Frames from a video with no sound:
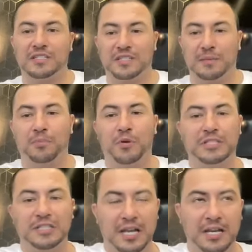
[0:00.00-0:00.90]
at some point
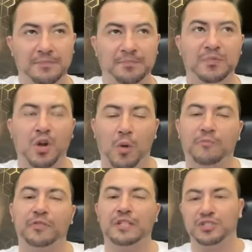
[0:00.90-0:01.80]
today,
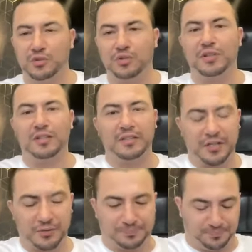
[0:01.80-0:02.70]
hopefully sooner than
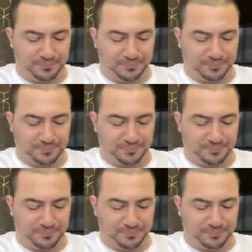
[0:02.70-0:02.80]
later.